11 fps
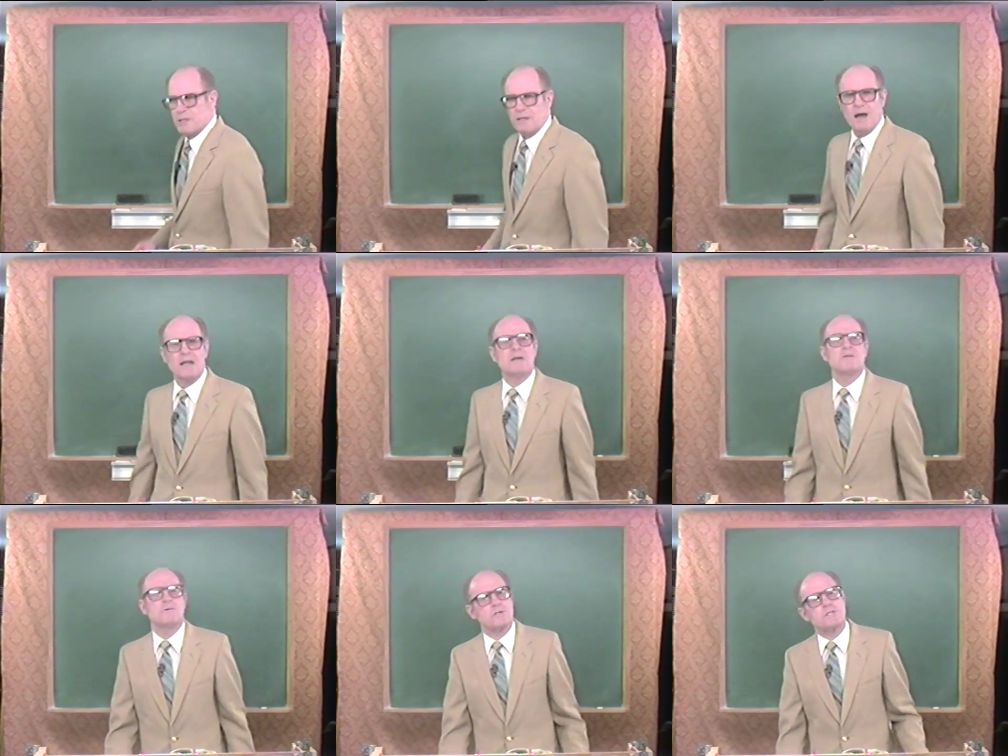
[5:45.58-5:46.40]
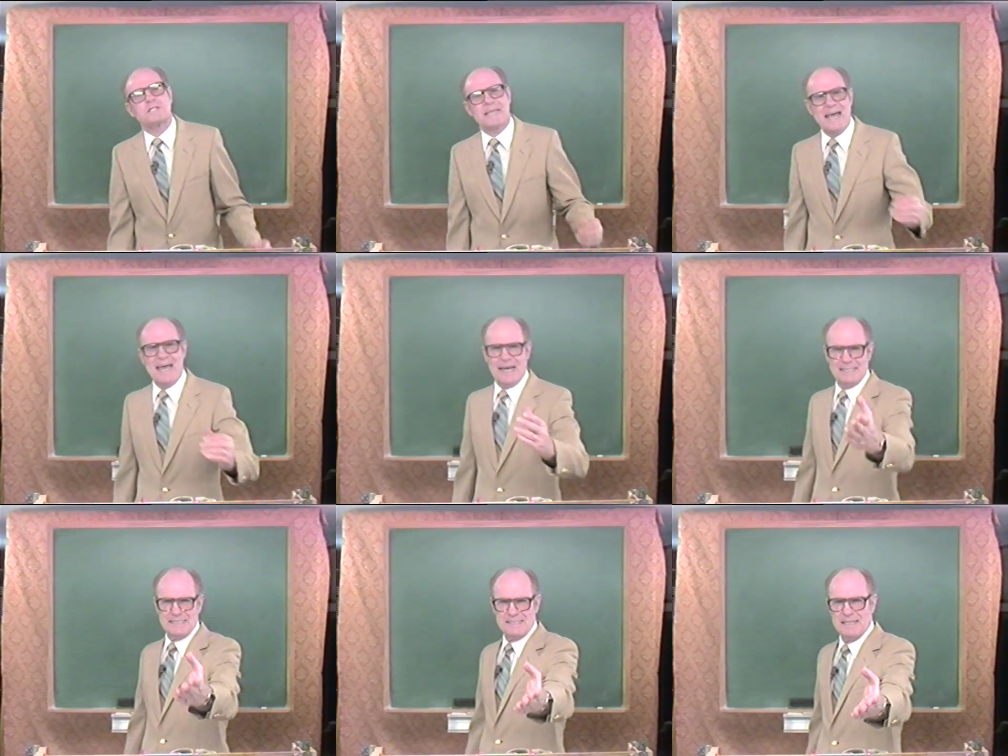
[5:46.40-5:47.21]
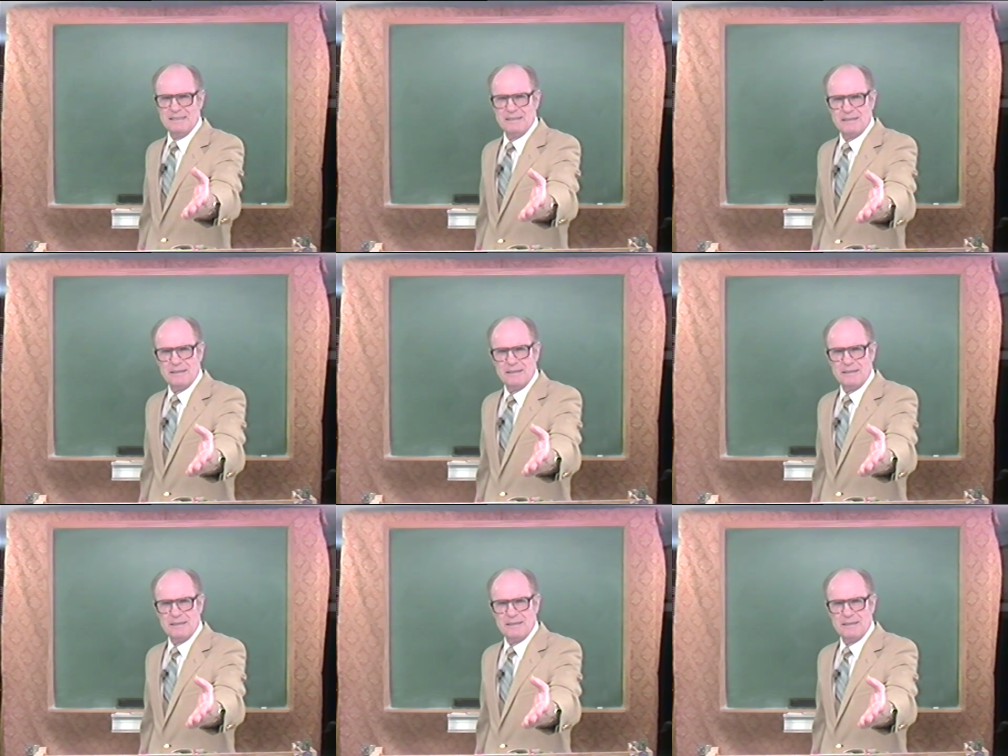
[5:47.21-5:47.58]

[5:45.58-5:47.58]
cannot understand